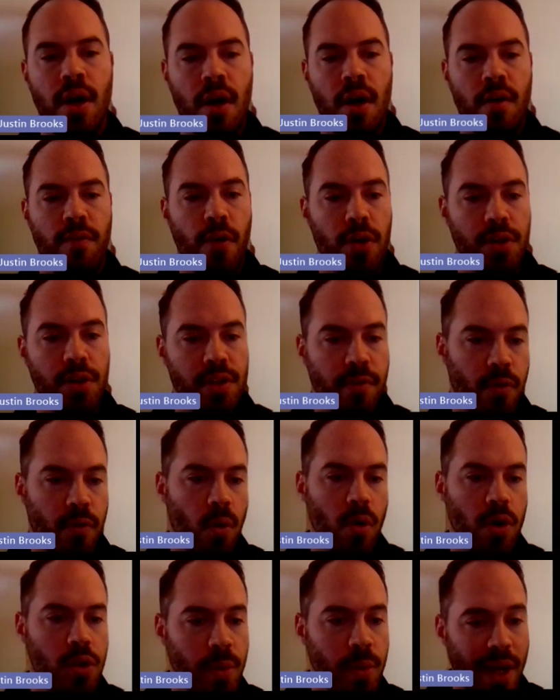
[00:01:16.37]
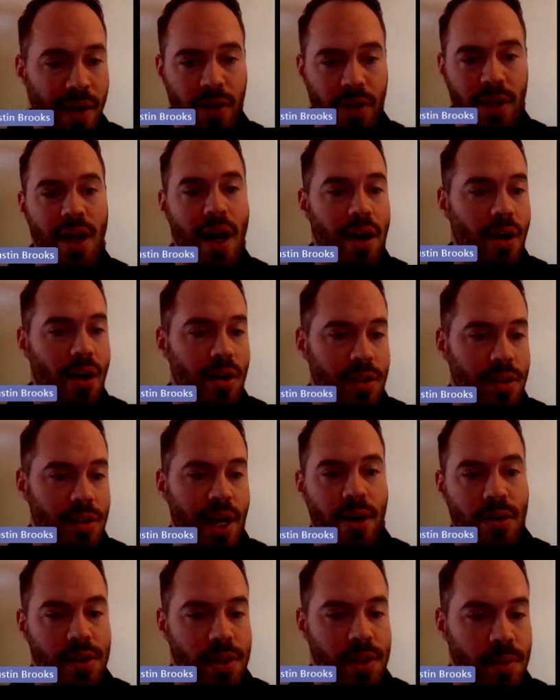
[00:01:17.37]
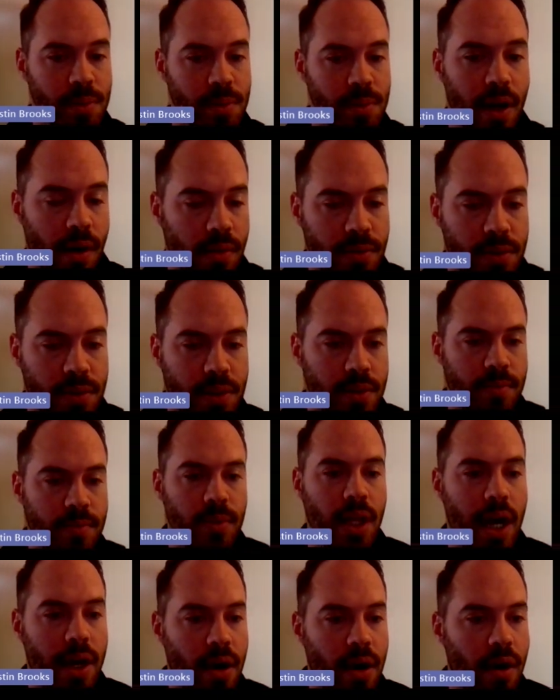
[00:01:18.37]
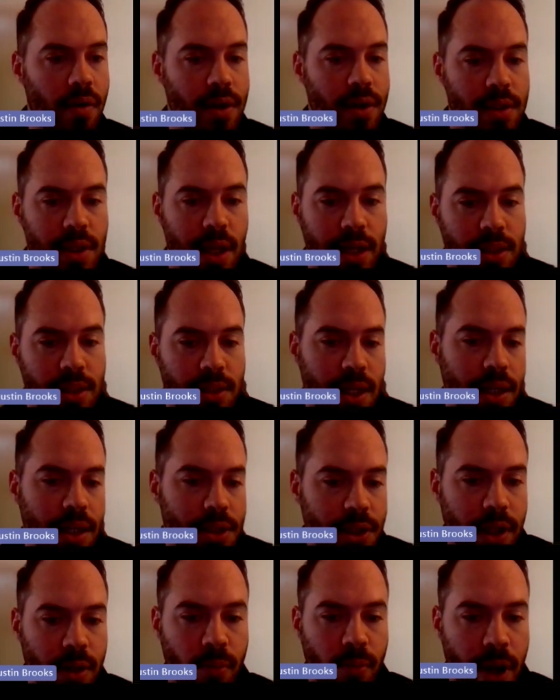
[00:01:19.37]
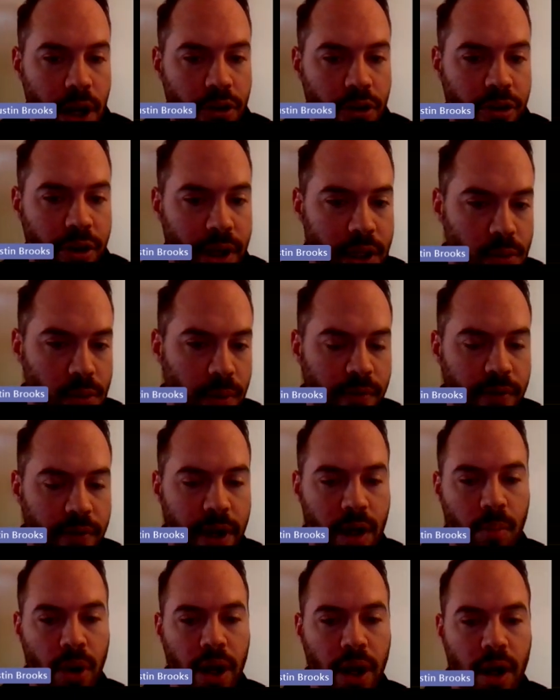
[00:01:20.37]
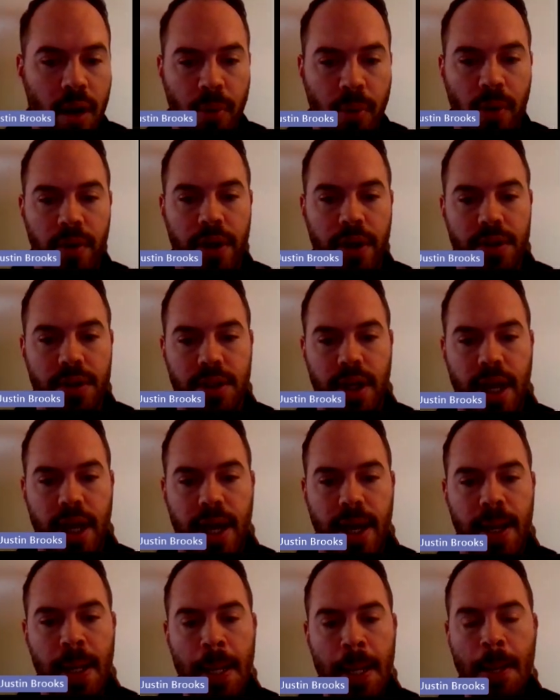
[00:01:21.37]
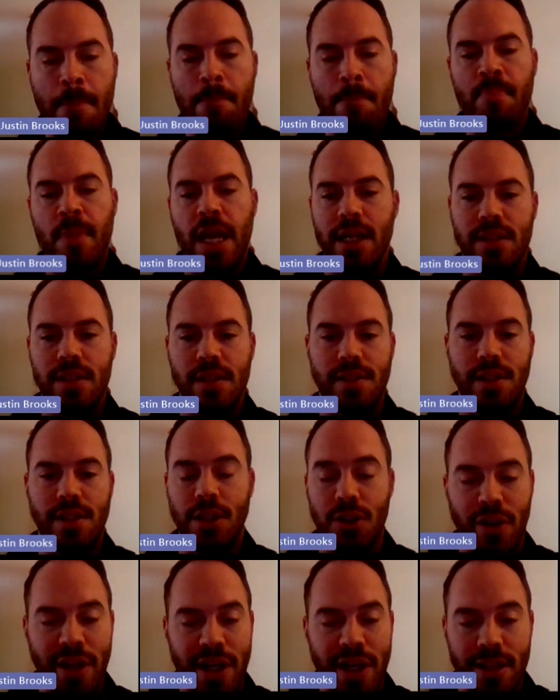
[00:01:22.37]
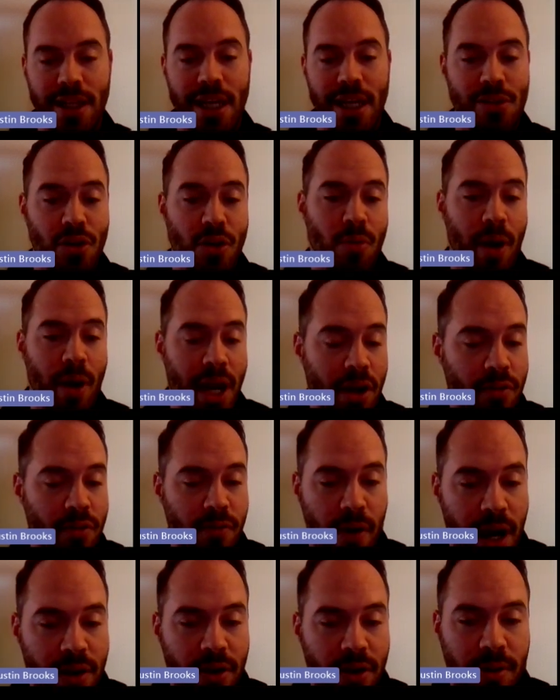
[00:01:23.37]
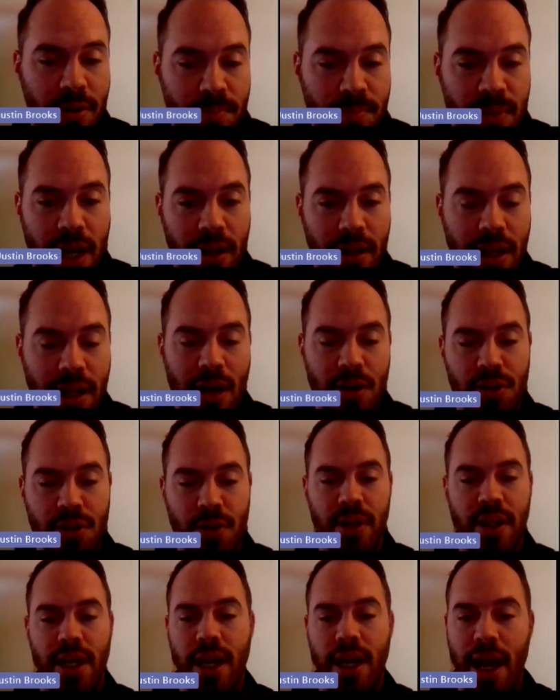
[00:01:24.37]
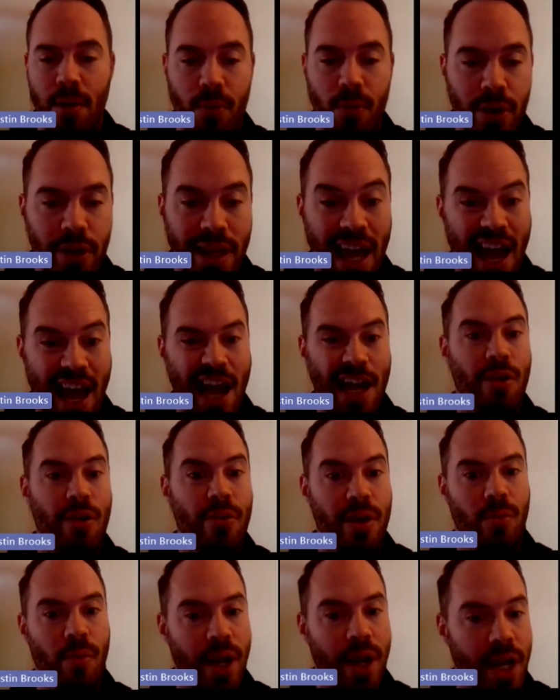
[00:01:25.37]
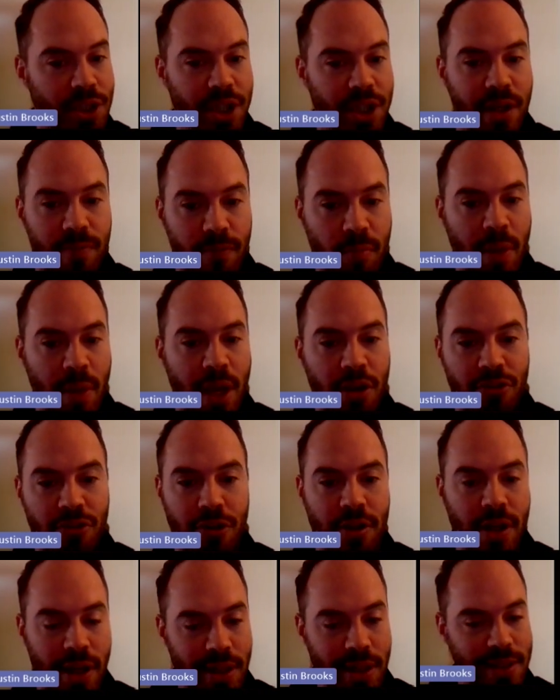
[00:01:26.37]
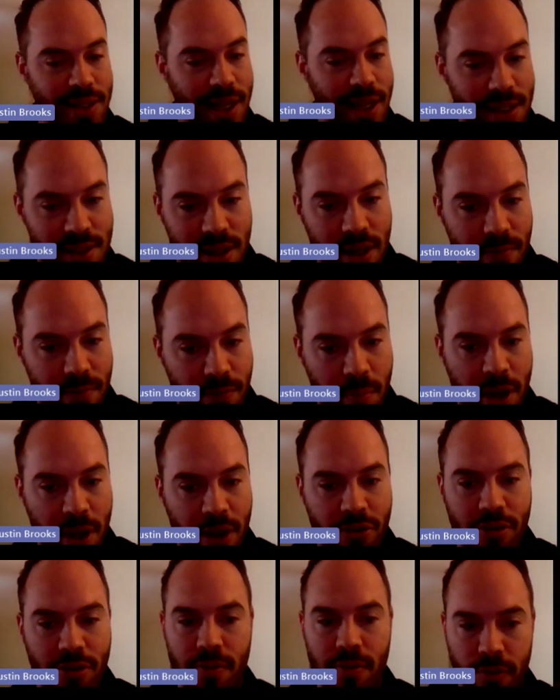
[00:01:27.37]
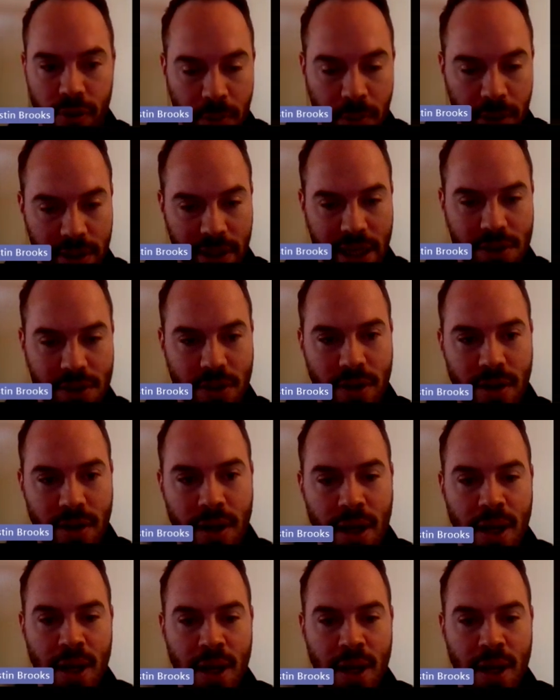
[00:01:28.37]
First, of course, we have the LiDAR scanners themselves. LiDAR is light detection and ranging, as we kind of brought up earlier today. It's essentially a laser rangefinder that allows you to get really accurate ranging information and intensity information from a laser.